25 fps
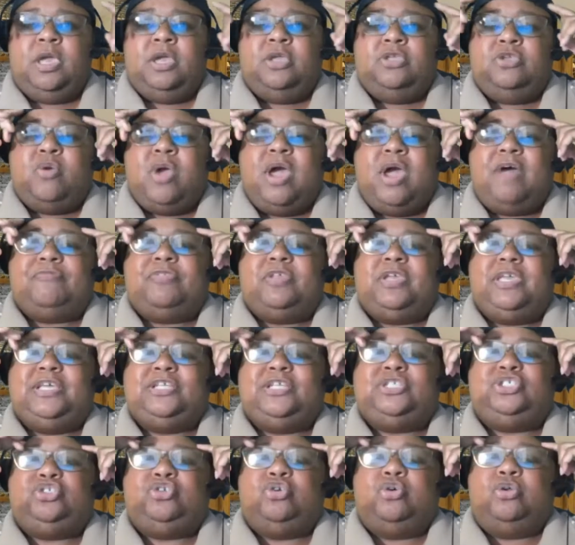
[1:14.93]
you have to
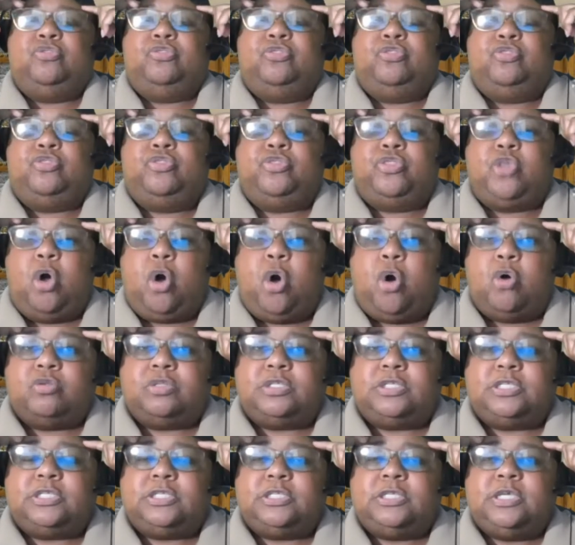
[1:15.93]
get your
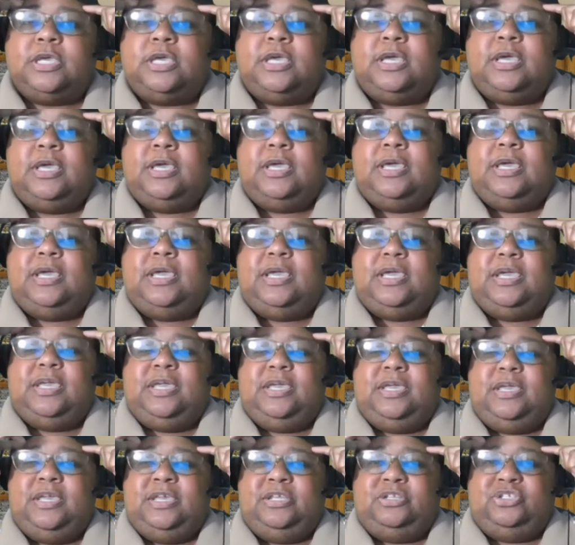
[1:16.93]
thoughts
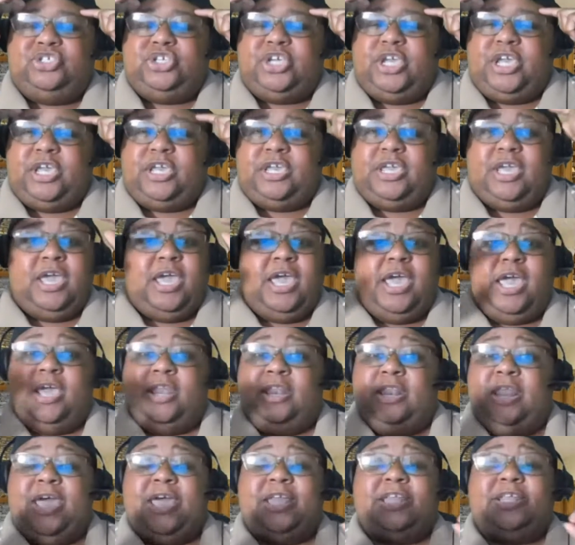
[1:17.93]
in check.
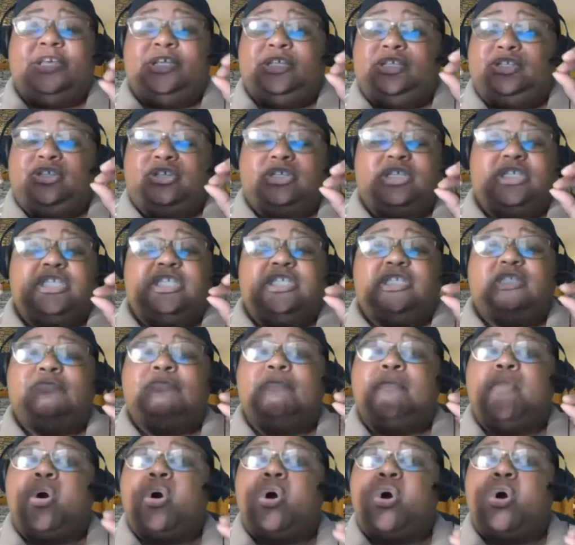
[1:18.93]
And that is a
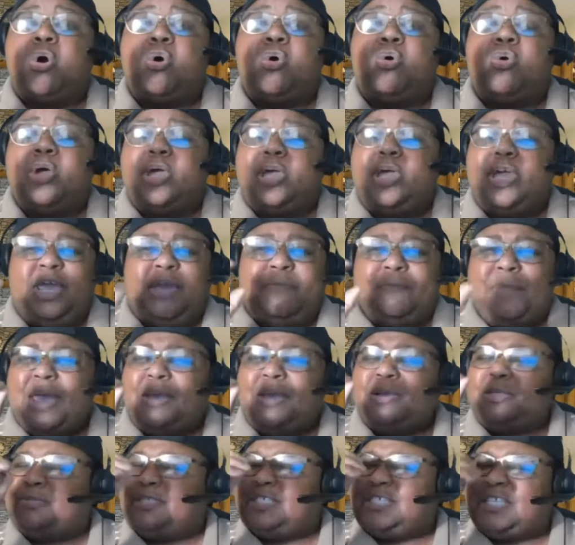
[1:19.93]
small, it may
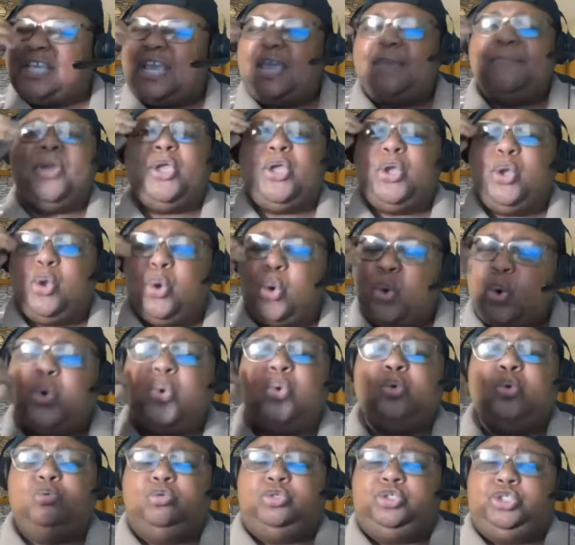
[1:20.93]
seem
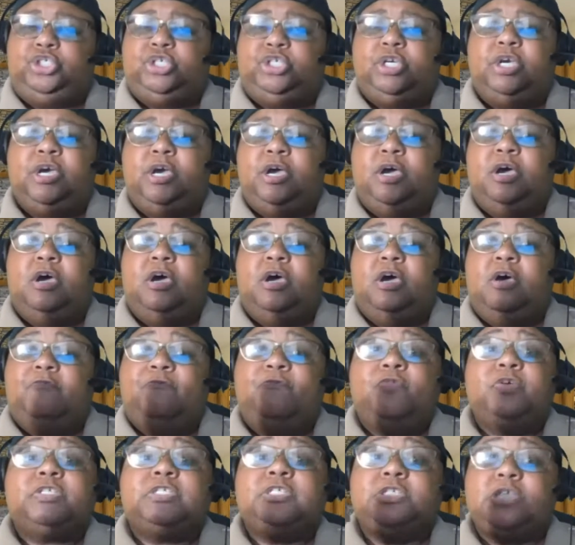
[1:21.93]
huge
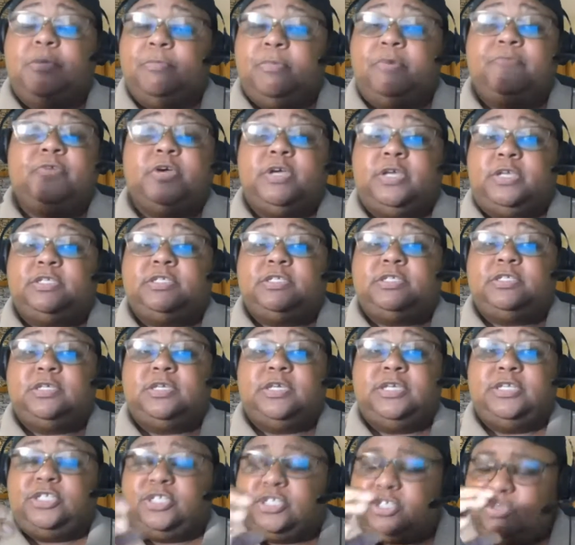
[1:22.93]
for some of us.
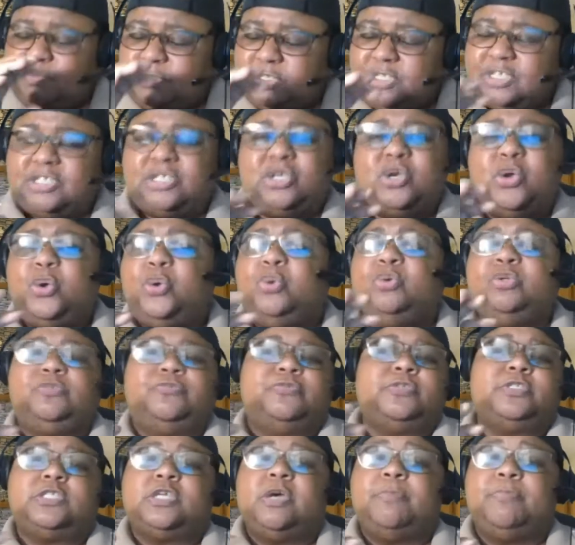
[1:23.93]
It's it's huge
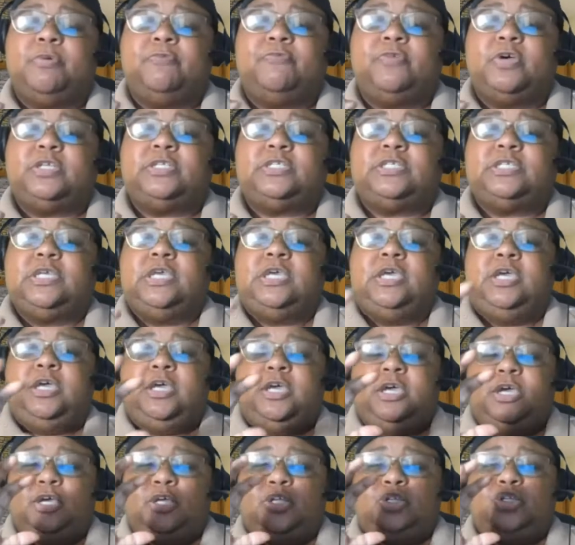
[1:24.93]
for some of us
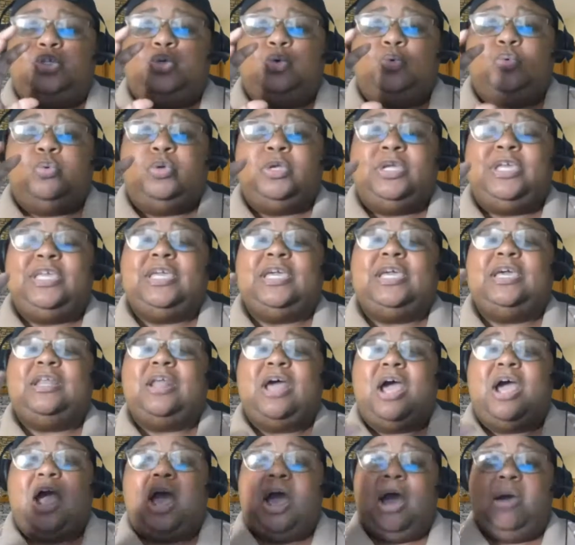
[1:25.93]
to get
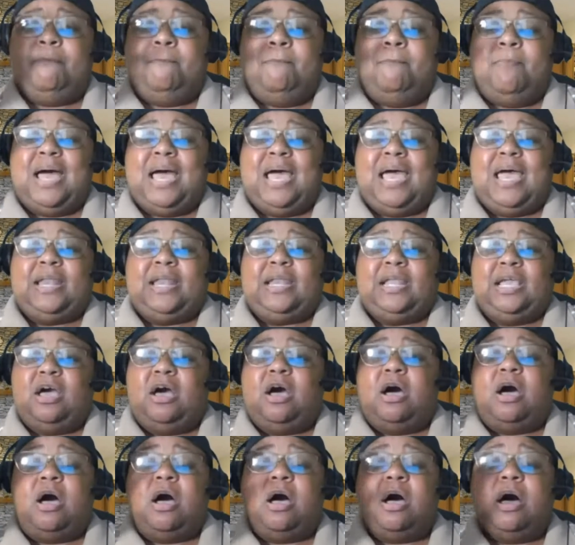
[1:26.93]
our mind
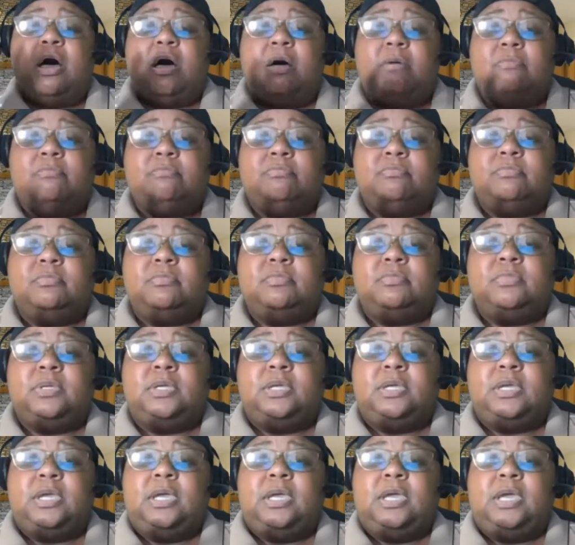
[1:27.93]
calm
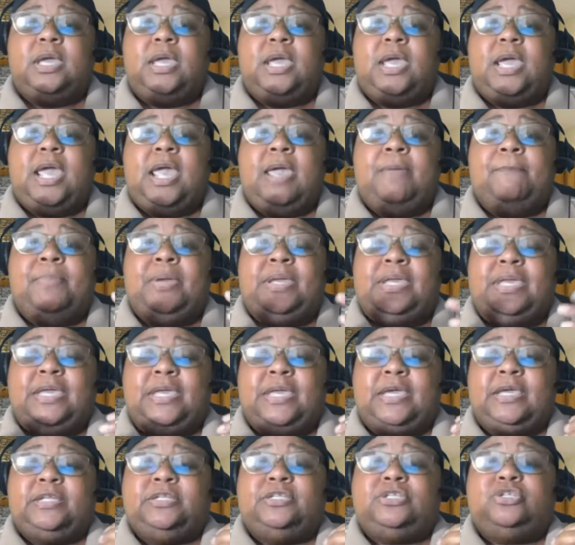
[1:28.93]
and
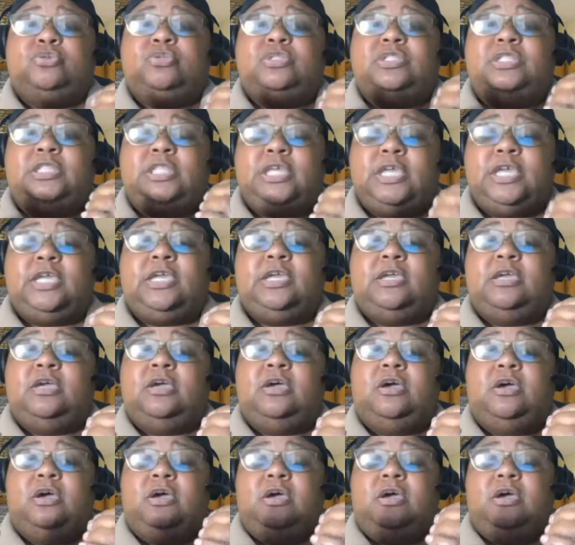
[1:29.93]
begin to think